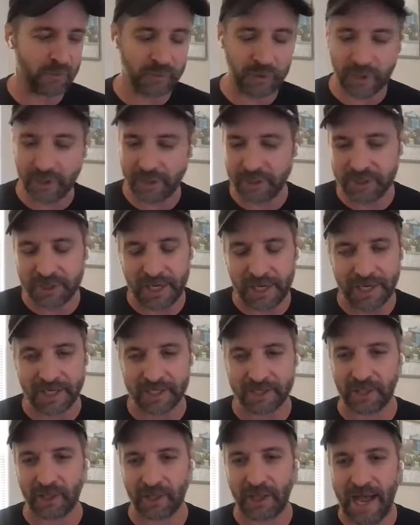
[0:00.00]
really
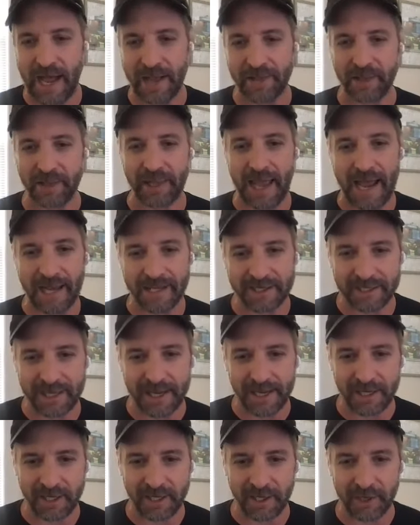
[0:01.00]
changed a lot in the last
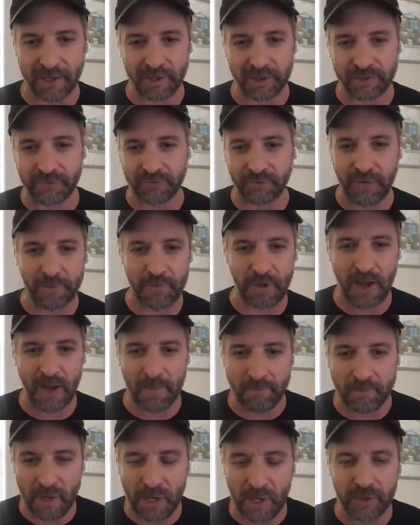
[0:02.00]
10 years from
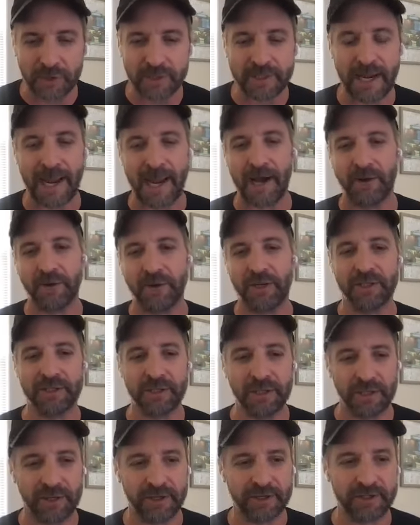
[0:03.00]
a mill town
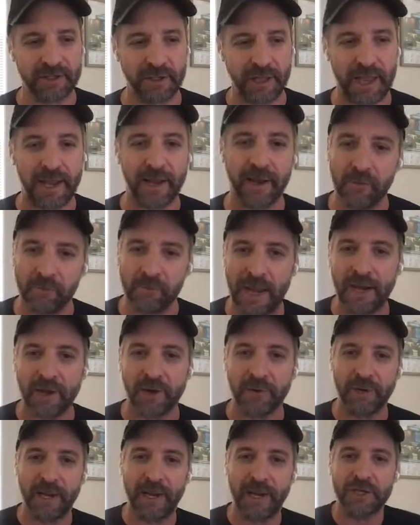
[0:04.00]
into this like
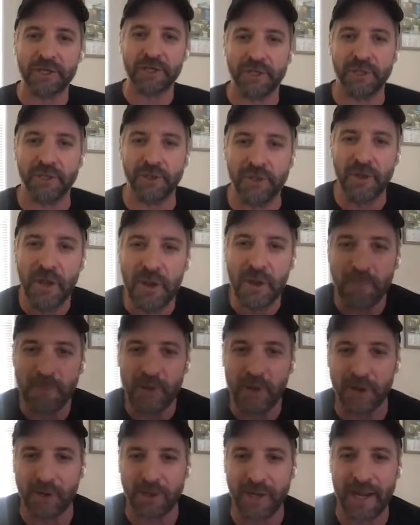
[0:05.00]
recreation
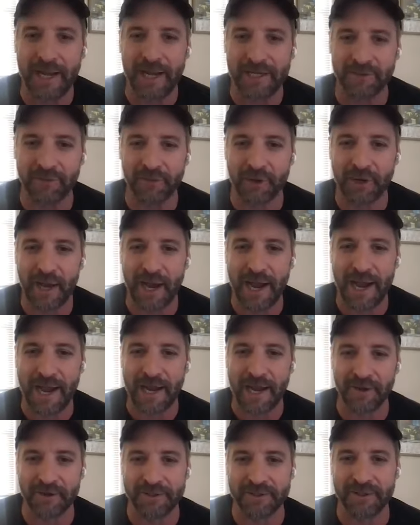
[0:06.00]
paradise for
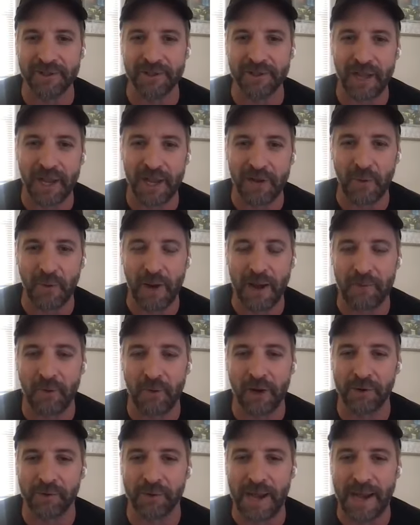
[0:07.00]
kayakers and
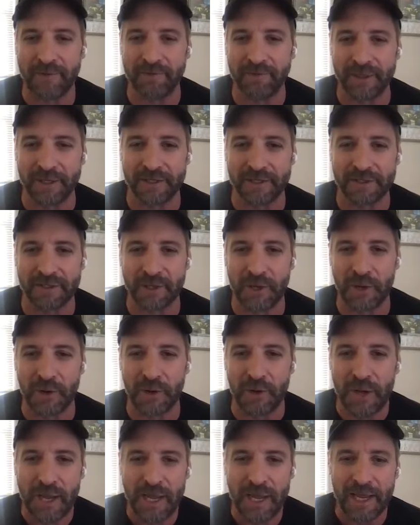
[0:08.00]
whitewater rafting.
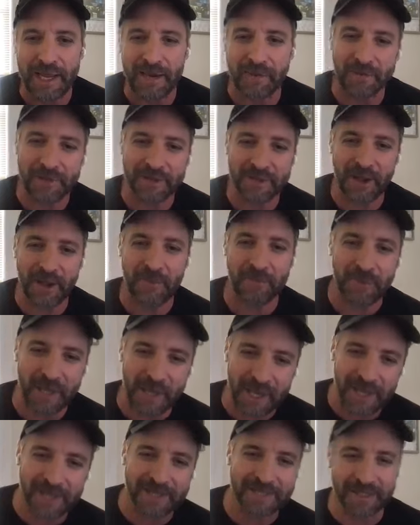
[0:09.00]
So it was
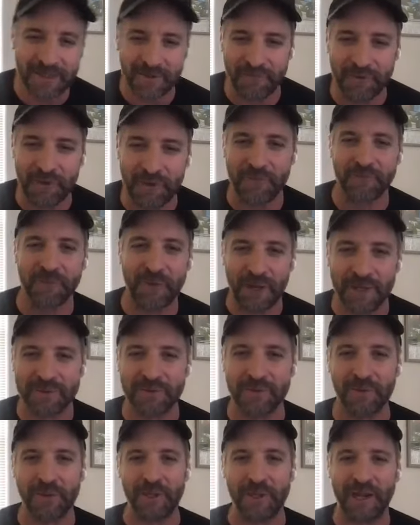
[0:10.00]
because of the film
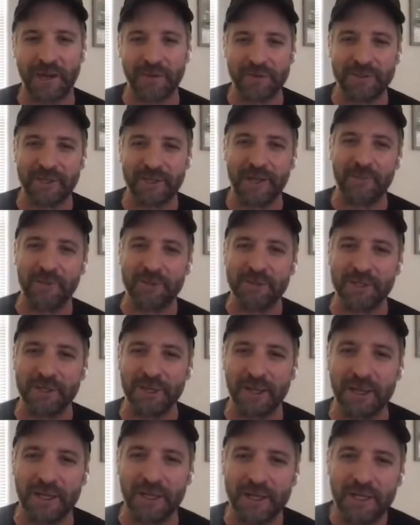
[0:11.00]
festival that I was able
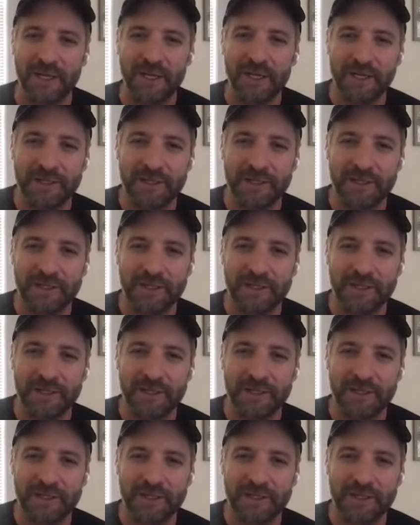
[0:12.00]
to,